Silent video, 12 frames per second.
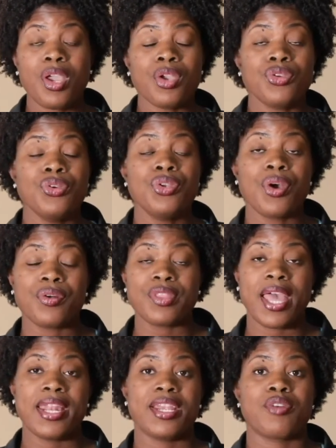you know
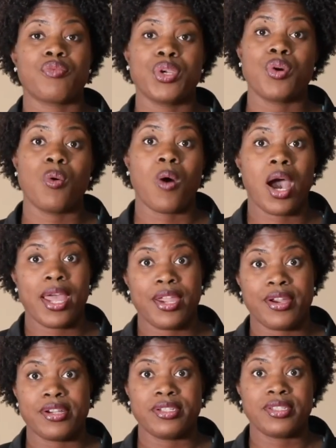that it
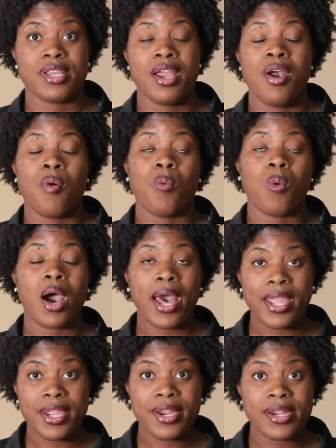requires
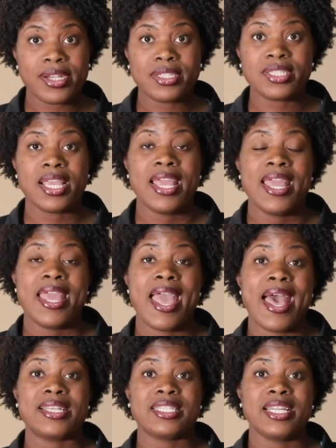wires, it
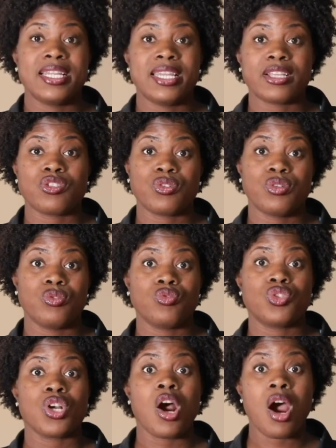has an electrical
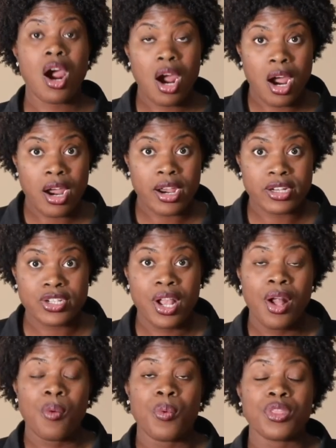charge
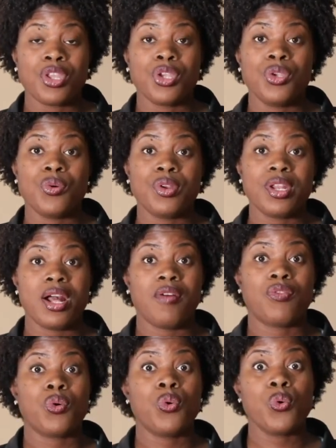with the unit
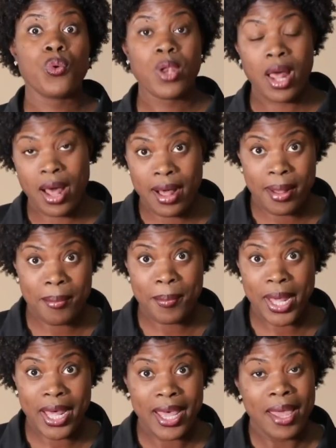of
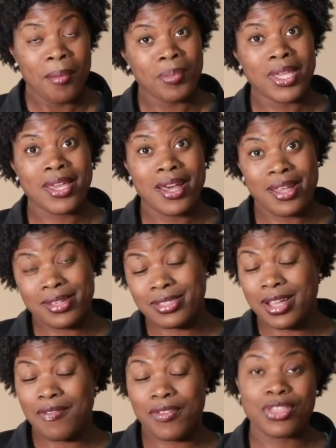Coulomb because
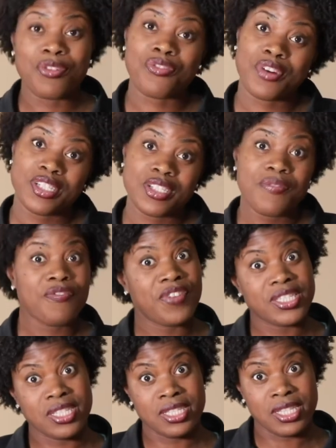of the French
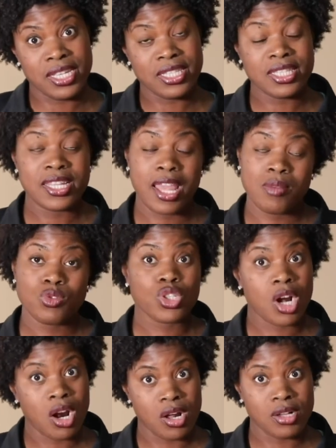physicist named
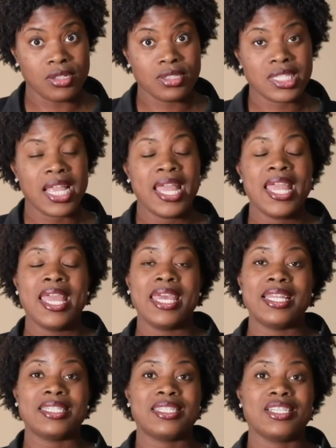Charles.
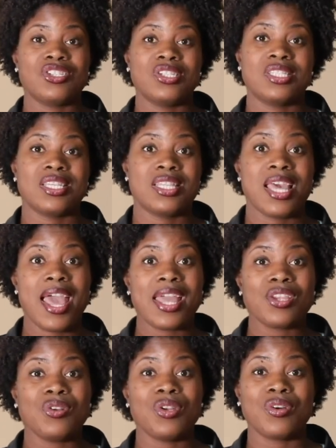In addition to
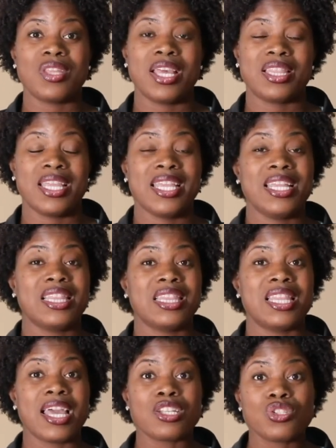that, you know that the
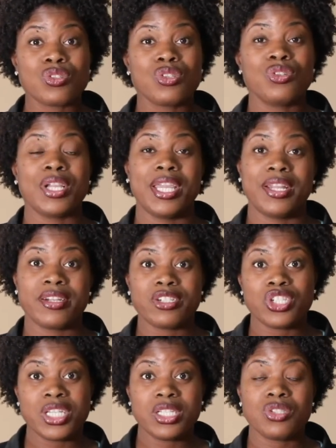electrical
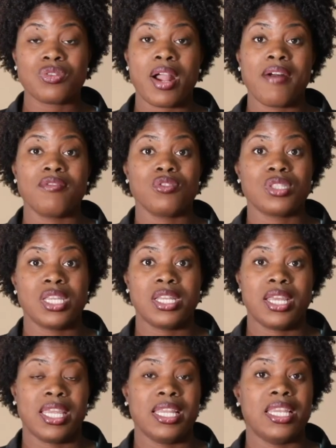energy travels
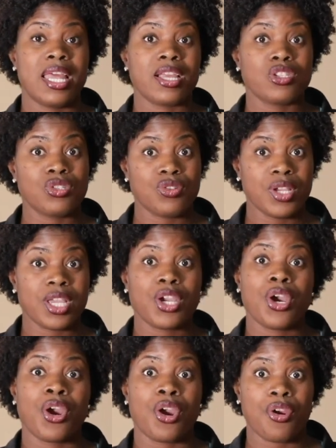in an electric
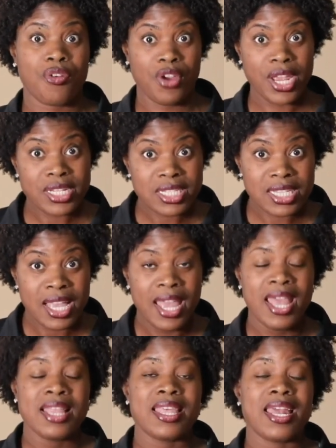current
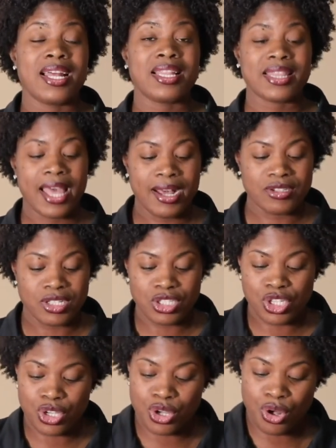that allows it
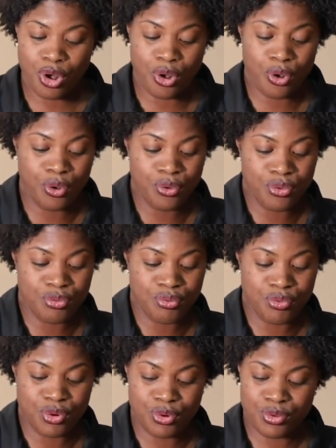to go
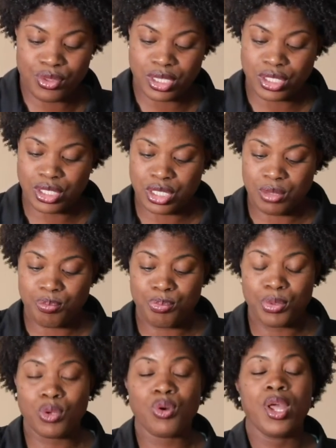through the
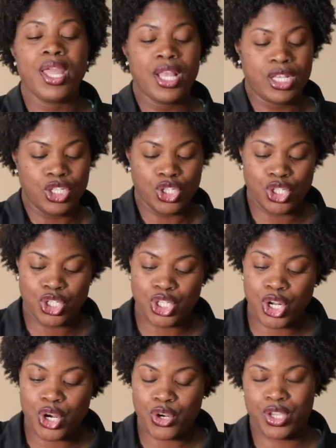simple
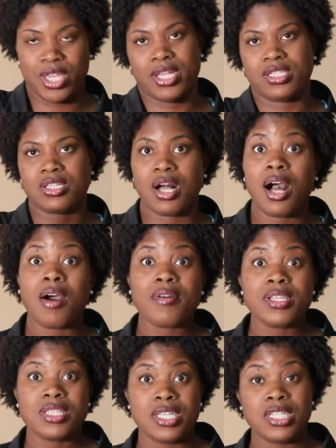circuit. So I
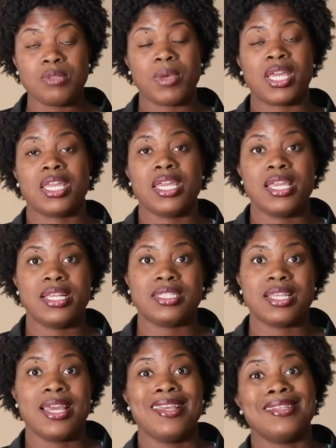always teach my
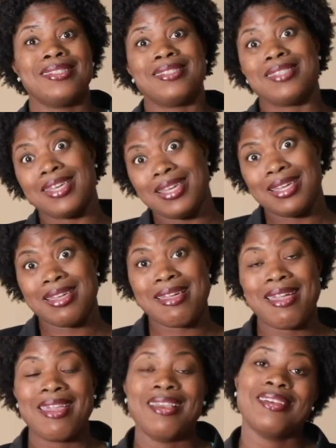kids C,
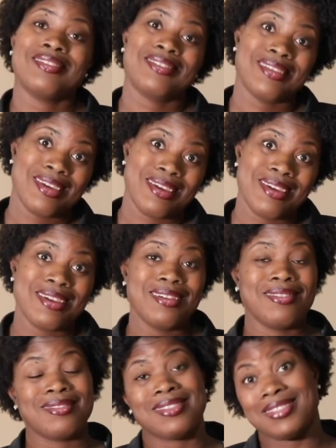C,
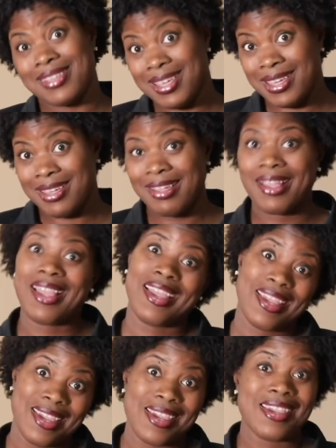C,
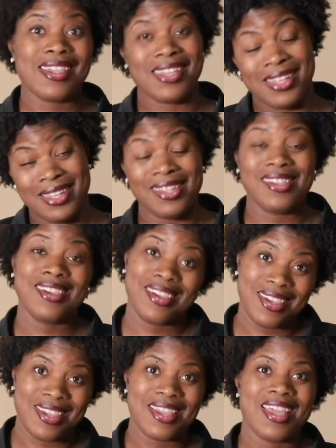E, E,
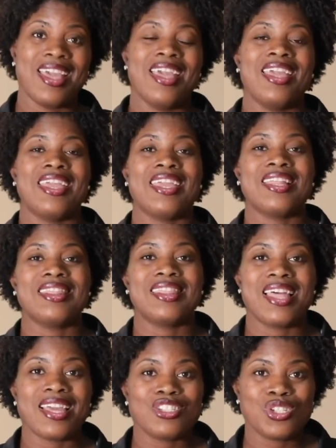E.
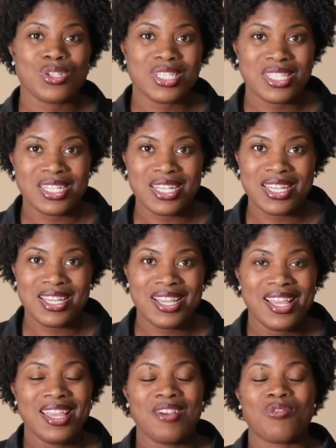Electricity
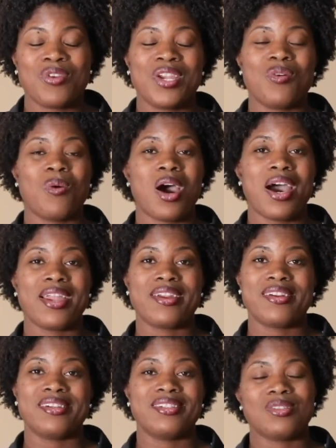
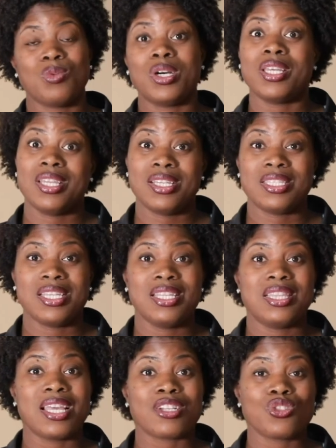requires, well, is
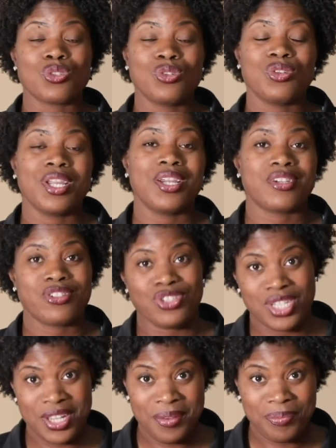electrical
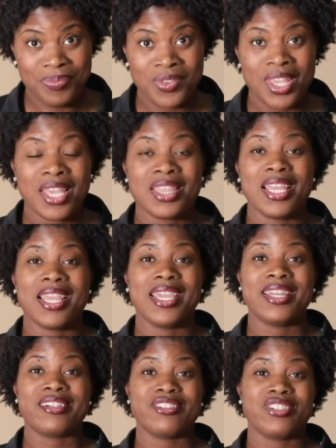energy. The
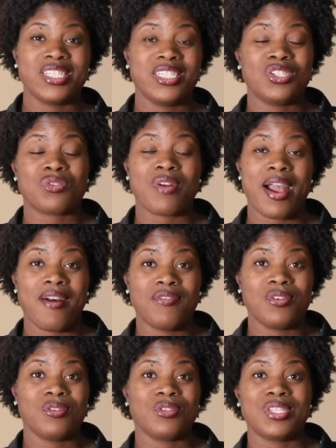energy
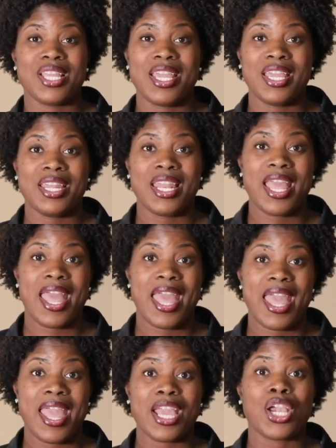travels in a